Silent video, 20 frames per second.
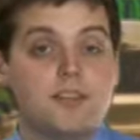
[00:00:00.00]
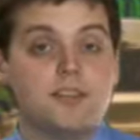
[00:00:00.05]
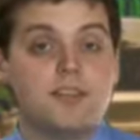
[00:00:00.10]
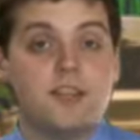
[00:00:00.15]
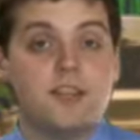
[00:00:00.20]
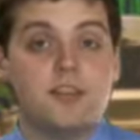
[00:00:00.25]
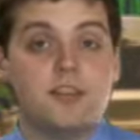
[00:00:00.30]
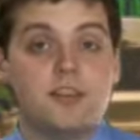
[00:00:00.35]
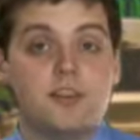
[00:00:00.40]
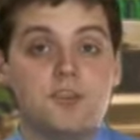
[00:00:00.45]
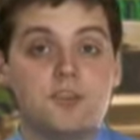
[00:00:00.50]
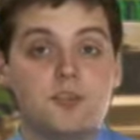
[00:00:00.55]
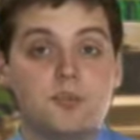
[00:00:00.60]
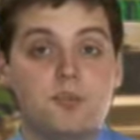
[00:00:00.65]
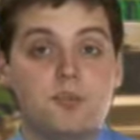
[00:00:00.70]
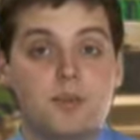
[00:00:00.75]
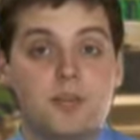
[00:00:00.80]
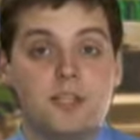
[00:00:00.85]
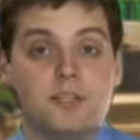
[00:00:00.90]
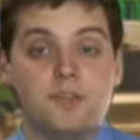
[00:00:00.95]
seek initial
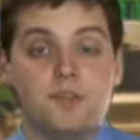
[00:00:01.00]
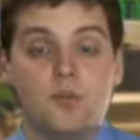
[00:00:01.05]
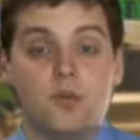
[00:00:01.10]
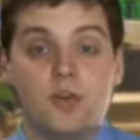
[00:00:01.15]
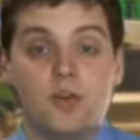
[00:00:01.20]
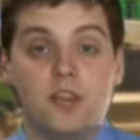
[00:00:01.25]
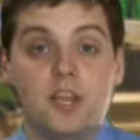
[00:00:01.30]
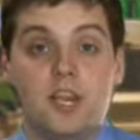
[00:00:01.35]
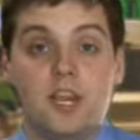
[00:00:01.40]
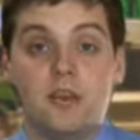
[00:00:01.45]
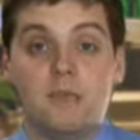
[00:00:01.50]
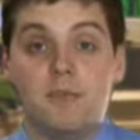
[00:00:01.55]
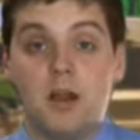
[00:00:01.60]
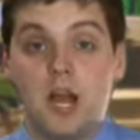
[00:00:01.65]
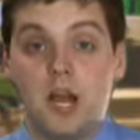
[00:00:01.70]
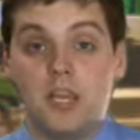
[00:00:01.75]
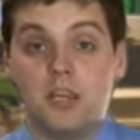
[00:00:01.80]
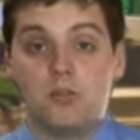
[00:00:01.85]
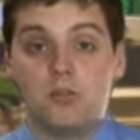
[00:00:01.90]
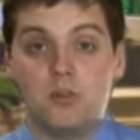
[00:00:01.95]
bids for
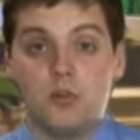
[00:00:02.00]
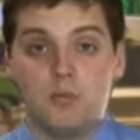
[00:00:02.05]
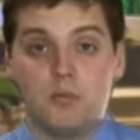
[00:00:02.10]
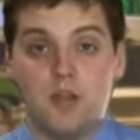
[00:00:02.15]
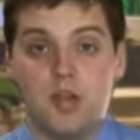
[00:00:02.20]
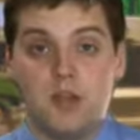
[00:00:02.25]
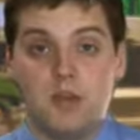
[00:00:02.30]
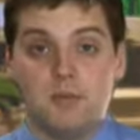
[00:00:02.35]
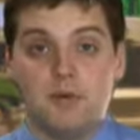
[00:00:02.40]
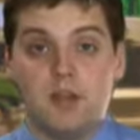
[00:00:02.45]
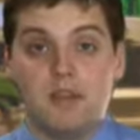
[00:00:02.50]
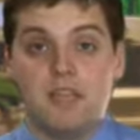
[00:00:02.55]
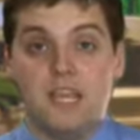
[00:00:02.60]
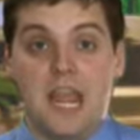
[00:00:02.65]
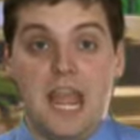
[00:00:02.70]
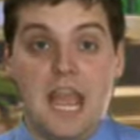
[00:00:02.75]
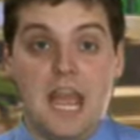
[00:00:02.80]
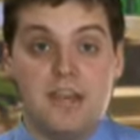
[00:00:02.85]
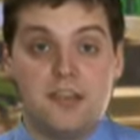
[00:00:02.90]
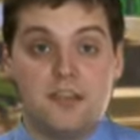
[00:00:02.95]
EMI Group by
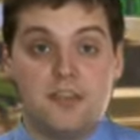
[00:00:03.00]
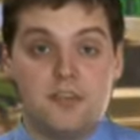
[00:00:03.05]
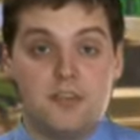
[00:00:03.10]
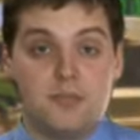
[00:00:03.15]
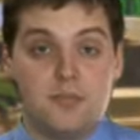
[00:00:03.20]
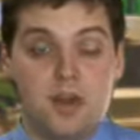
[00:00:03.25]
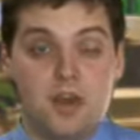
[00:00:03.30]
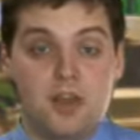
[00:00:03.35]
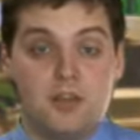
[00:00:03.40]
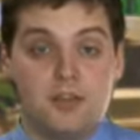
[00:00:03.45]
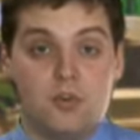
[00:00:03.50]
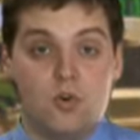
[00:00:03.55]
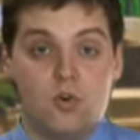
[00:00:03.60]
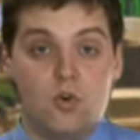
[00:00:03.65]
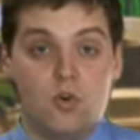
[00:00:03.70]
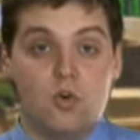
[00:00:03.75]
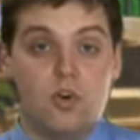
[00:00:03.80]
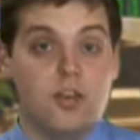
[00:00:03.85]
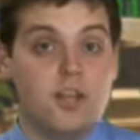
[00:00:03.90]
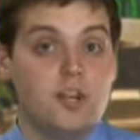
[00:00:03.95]
the end of the month
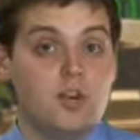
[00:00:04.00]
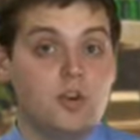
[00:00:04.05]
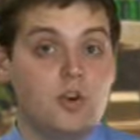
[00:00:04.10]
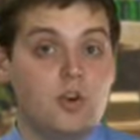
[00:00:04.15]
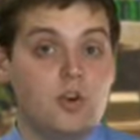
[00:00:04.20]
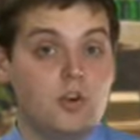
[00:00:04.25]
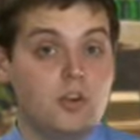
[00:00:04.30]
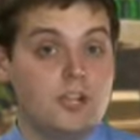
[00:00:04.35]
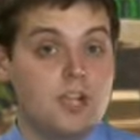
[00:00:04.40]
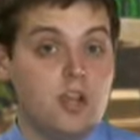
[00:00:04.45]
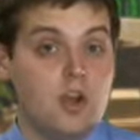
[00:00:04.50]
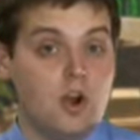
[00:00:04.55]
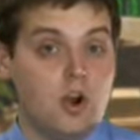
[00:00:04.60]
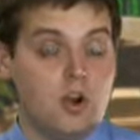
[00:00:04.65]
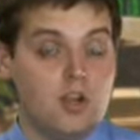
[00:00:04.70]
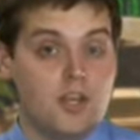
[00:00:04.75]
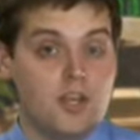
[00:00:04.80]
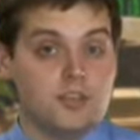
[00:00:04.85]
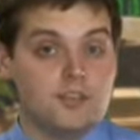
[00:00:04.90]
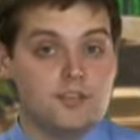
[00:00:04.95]
or in early
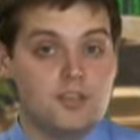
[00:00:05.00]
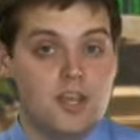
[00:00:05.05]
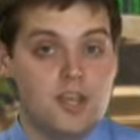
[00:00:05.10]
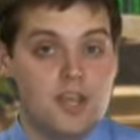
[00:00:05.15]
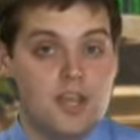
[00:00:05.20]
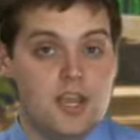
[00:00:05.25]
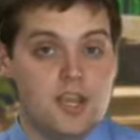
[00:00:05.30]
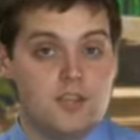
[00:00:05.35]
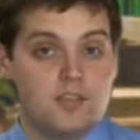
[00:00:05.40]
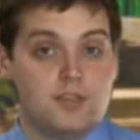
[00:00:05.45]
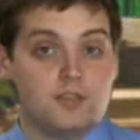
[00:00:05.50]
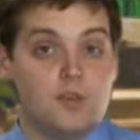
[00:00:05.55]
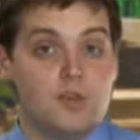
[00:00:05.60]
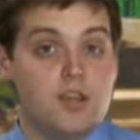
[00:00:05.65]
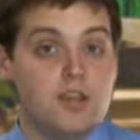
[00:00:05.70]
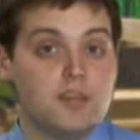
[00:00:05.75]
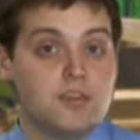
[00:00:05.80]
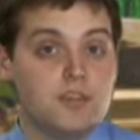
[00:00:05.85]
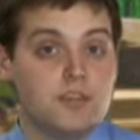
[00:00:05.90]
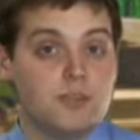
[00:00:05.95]
August, and is
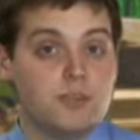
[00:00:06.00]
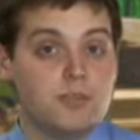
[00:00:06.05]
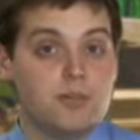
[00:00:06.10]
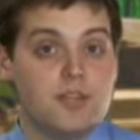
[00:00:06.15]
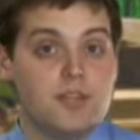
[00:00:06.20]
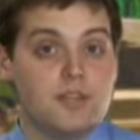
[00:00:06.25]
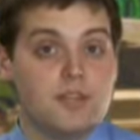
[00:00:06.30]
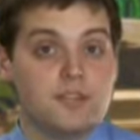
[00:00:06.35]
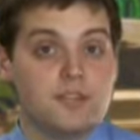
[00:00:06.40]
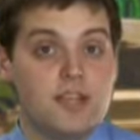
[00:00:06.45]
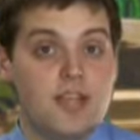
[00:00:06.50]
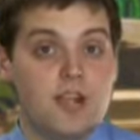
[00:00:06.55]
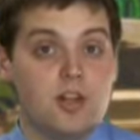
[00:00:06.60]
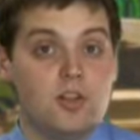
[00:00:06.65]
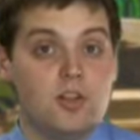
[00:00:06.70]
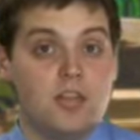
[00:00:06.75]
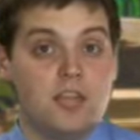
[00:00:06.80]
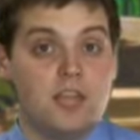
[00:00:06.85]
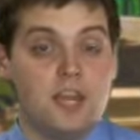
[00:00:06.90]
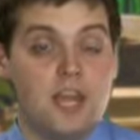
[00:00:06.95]
looking to complete the
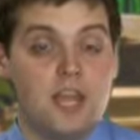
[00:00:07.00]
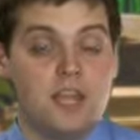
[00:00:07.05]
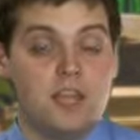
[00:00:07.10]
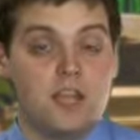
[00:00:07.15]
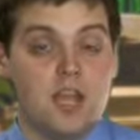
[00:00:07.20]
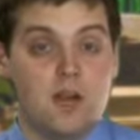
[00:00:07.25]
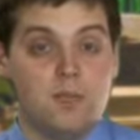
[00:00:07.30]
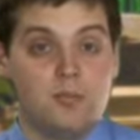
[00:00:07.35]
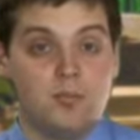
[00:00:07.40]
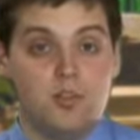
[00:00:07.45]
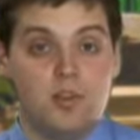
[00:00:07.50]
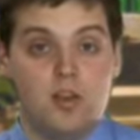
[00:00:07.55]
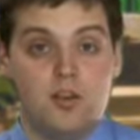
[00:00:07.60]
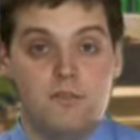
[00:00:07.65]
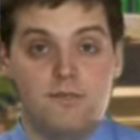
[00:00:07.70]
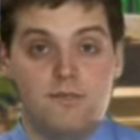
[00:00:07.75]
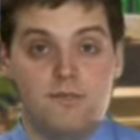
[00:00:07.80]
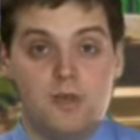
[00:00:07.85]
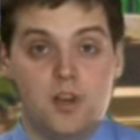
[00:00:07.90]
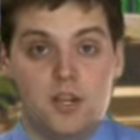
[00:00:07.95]
sale in a couple
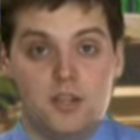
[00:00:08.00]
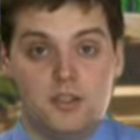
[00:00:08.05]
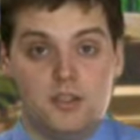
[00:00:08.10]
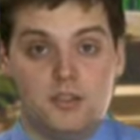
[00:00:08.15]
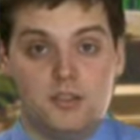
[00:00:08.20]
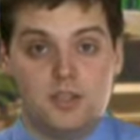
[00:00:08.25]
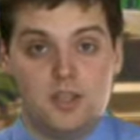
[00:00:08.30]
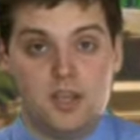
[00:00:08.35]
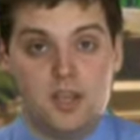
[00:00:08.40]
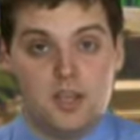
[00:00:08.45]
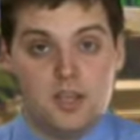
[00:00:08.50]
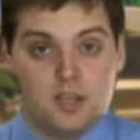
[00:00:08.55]
of months.